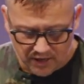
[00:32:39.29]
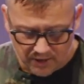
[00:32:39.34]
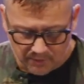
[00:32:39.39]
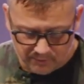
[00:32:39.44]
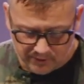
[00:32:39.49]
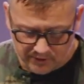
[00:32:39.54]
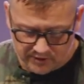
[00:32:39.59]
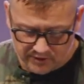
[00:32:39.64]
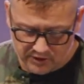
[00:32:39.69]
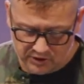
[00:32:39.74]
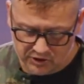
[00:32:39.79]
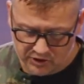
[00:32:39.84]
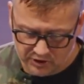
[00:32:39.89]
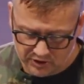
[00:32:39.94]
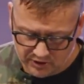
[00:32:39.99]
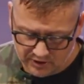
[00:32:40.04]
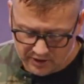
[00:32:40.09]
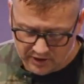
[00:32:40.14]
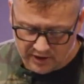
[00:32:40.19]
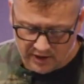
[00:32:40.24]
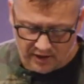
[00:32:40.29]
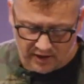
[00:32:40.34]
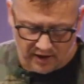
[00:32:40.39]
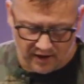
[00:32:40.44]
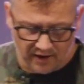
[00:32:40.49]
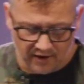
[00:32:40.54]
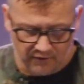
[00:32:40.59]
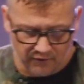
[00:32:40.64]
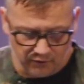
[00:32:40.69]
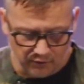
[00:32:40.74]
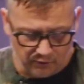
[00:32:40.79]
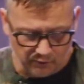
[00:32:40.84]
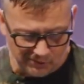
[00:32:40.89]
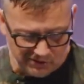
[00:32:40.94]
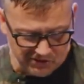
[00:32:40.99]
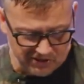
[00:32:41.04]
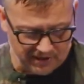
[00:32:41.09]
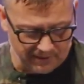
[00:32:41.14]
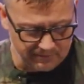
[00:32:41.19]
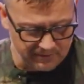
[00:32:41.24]
position of
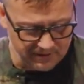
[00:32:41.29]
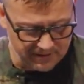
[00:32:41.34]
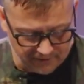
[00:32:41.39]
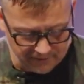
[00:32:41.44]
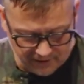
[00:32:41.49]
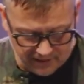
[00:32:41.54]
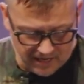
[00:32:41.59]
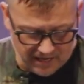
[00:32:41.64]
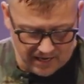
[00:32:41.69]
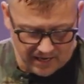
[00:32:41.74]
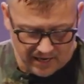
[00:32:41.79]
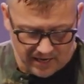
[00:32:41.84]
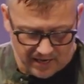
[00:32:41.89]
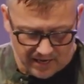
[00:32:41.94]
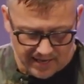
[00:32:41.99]
receptivity,